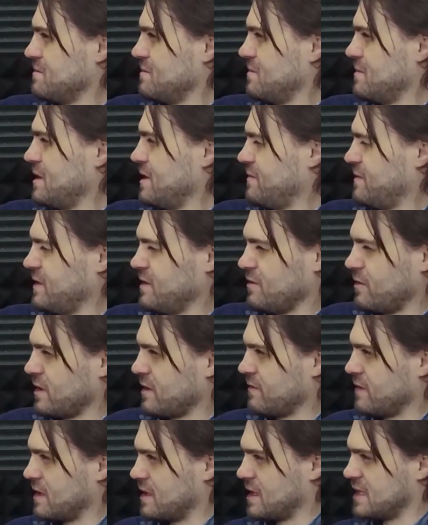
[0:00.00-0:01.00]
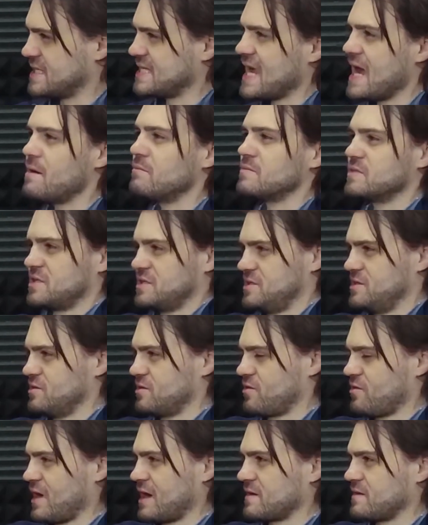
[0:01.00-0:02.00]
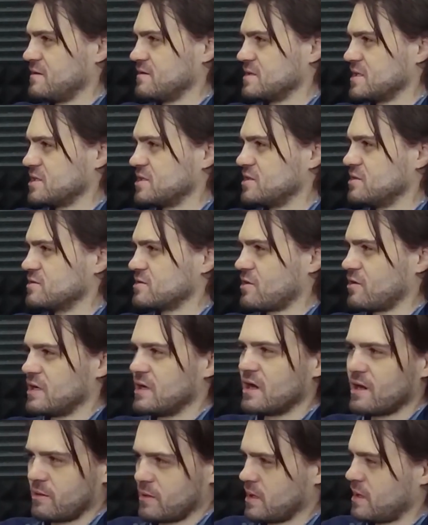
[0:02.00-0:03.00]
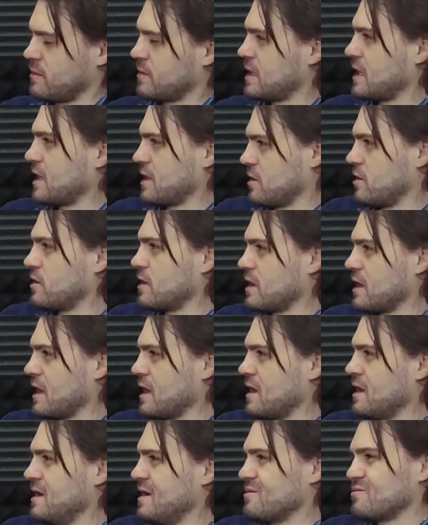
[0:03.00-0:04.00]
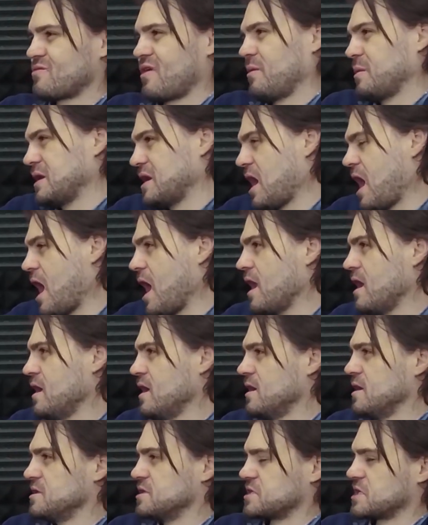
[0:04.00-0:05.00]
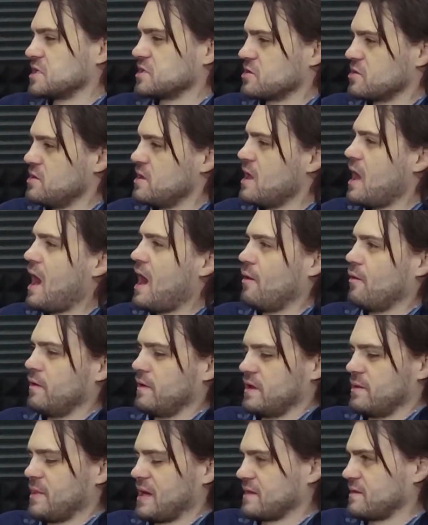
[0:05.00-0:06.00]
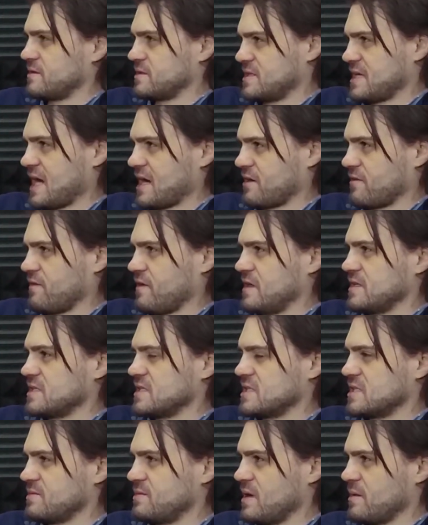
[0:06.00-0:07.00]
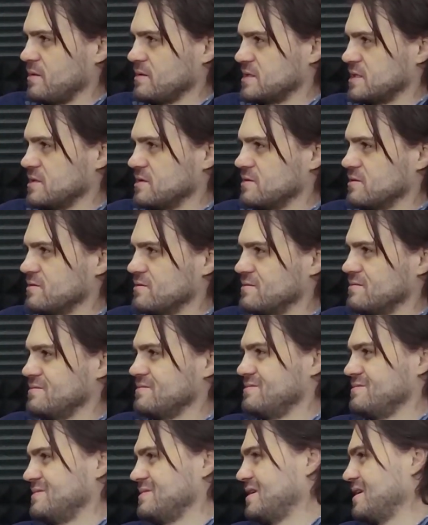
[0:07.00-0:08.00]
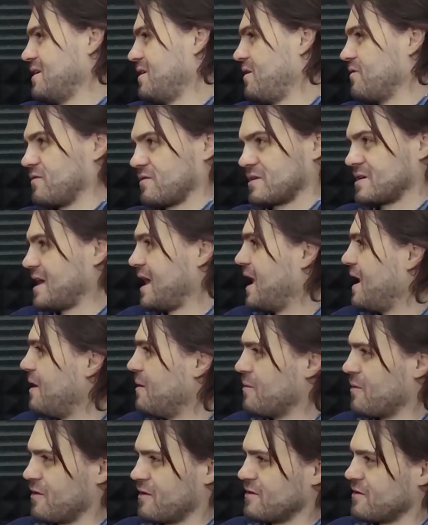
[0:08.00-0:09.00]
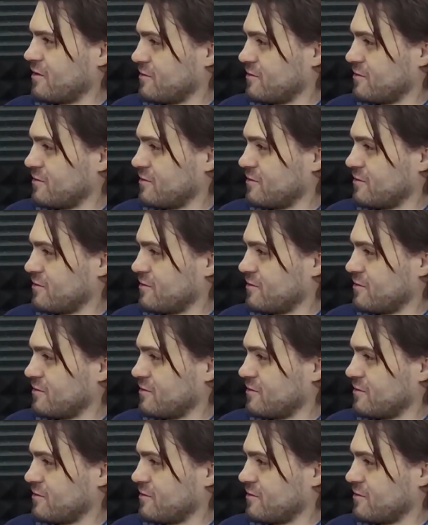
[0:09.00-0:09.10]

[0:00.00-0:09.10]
if you don't even attempt to correct those issues, are you ever going to get good at it? Probably not. Just because you're not willing to make those sacrifices to be able to overcome or